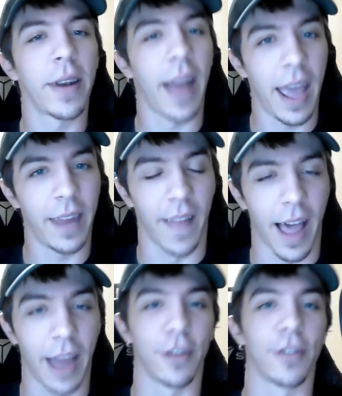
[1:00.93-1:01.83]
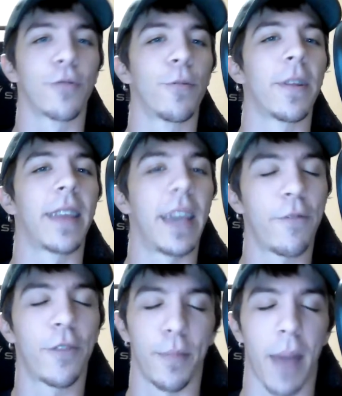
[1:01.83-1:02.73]
headliners with
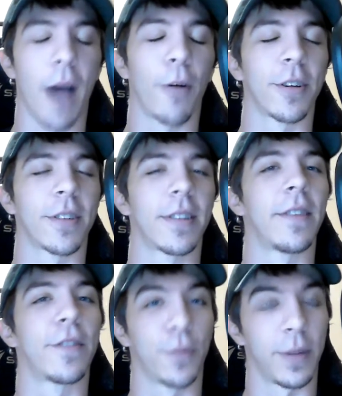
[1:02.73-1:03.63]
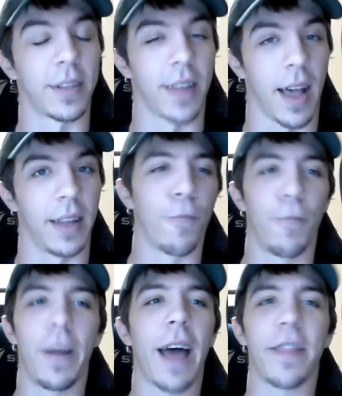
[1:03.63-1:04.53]
Gifter powers that have switched sides.
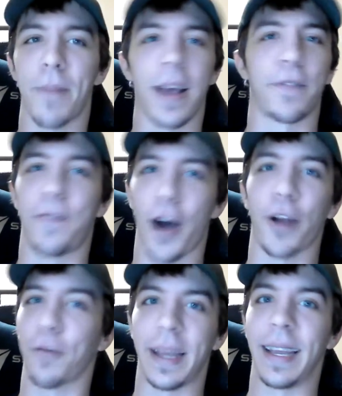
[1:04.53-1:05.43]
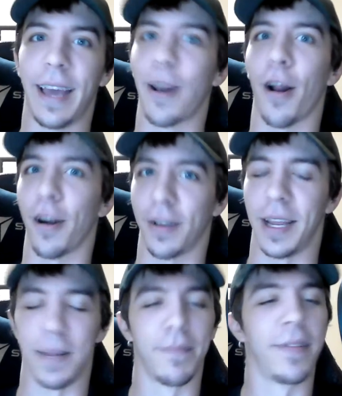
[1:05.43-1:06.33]
We got the best fodder we can get on our
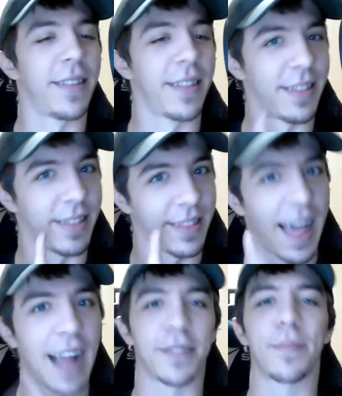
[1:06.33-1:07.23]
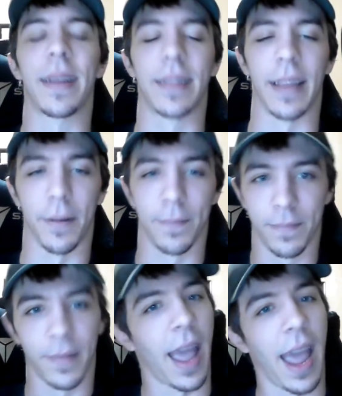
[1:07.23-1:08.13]
team. That's a big deal.
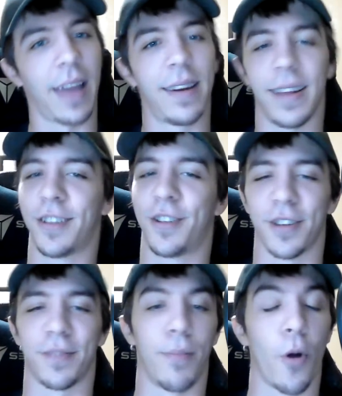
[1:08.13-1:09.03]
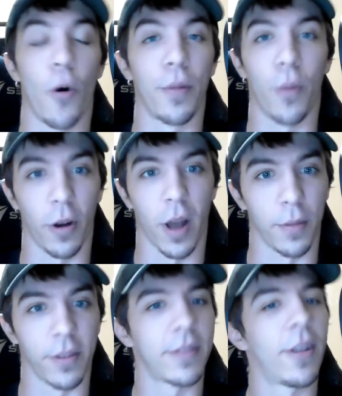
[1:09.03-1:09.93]
And it's just more and more
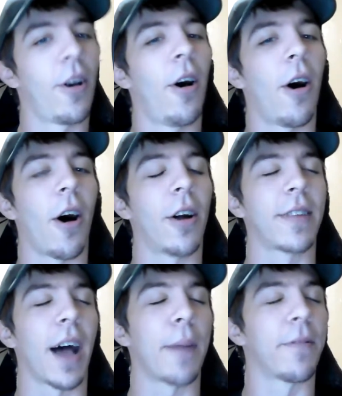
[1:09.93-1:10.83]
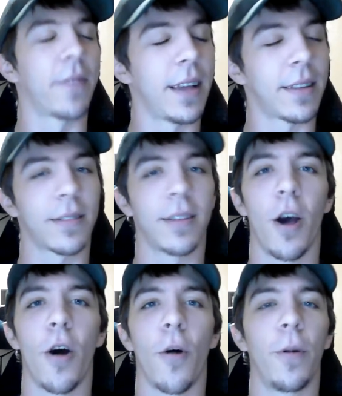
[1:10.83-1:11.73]
numbers. On top of this,
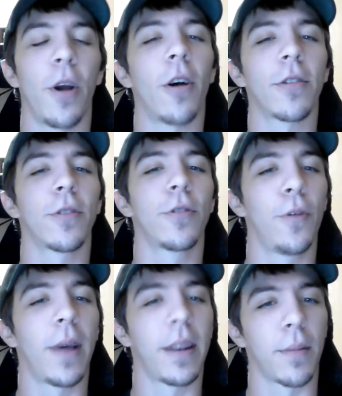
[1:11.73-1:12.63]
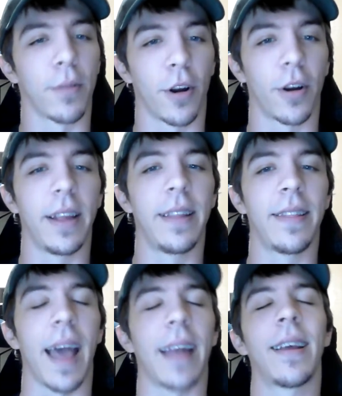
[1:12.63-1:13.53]
we also do end up
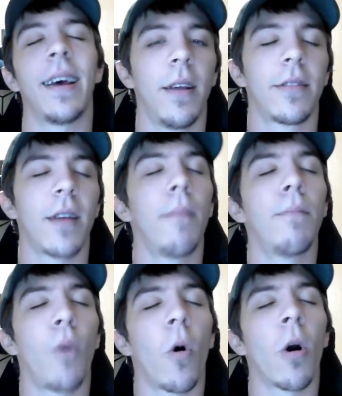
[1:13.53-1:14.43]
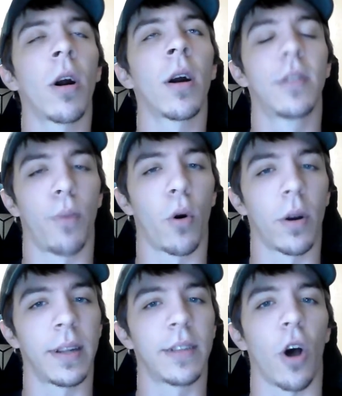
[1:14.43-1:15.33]
learning that some more
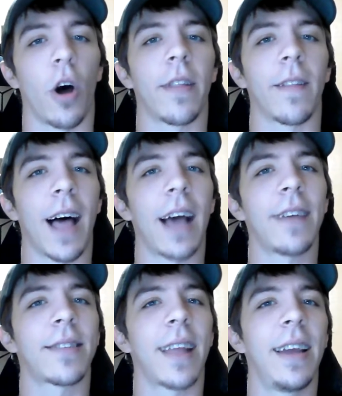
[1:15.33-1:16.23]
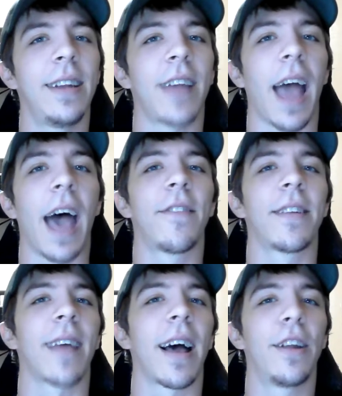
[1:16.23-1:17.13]
subordinates on the live stage have
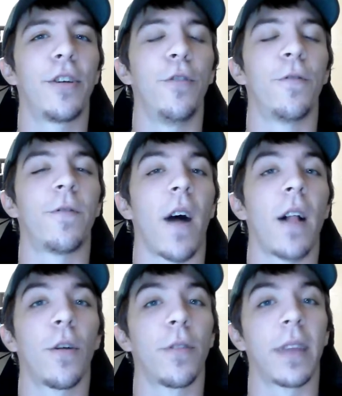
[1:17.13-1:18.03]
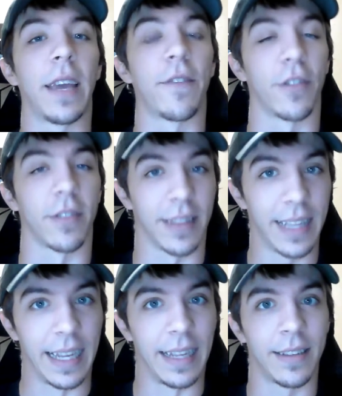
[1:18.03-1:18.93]
decided to follow the Gifters'
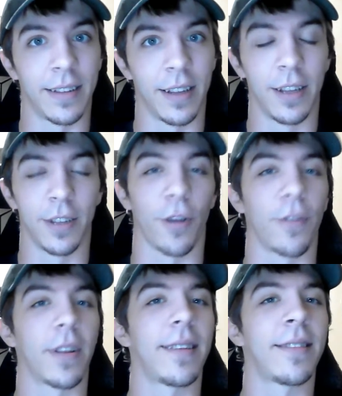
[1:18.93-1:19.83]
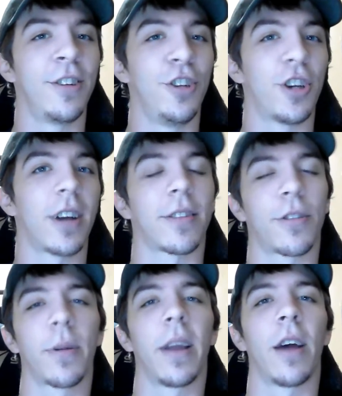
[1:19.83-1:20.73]
leads. So this isn't
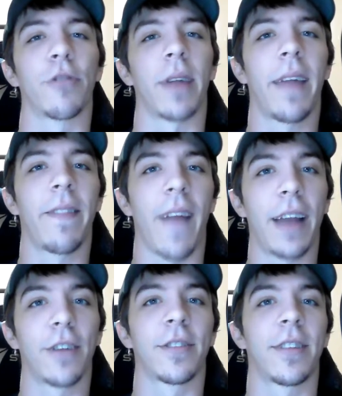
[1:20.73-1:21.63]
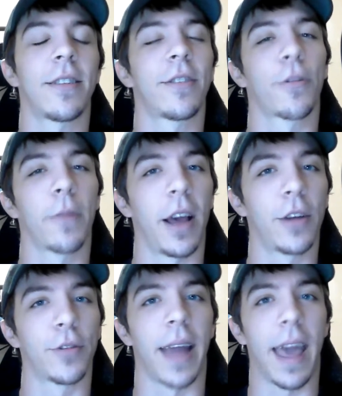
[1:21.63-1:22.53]
just 300 headliners, this is
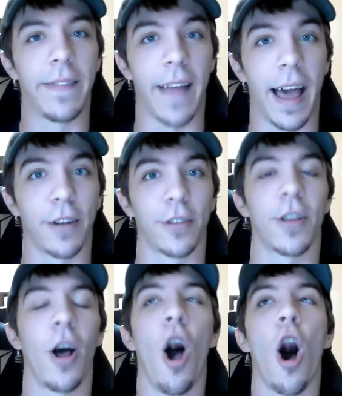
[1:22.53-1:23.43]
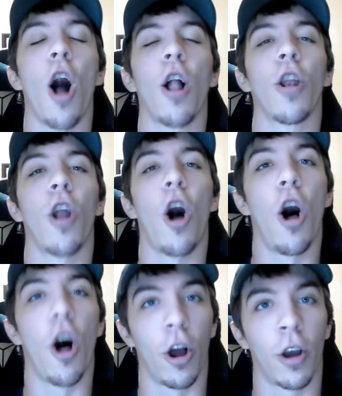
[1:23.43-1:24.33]
300 headliners
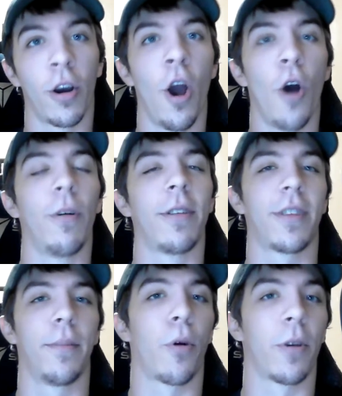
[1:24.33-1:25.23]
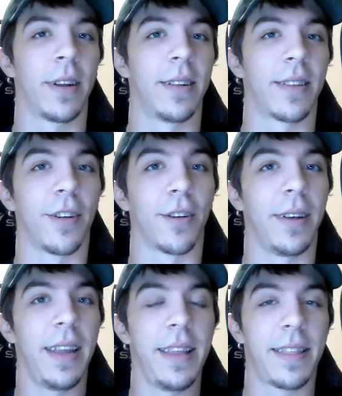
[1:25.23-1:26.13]
along with subordinates
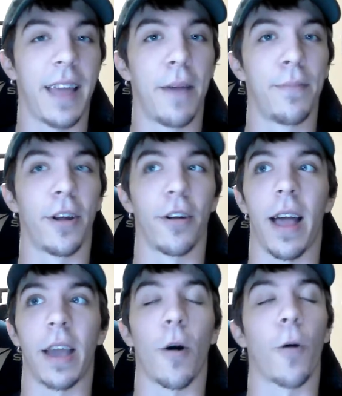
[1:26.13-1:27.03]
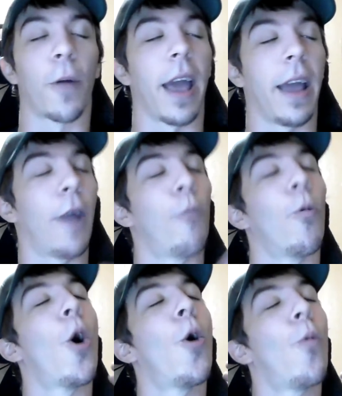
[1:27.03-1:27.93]
underneath them that are like, okay,
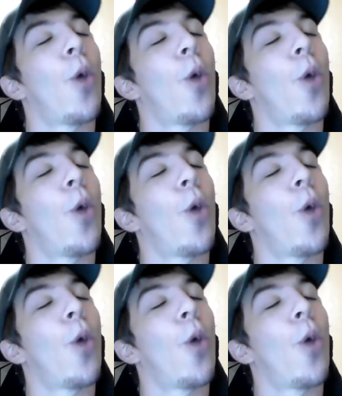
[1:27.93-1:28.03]
whoa,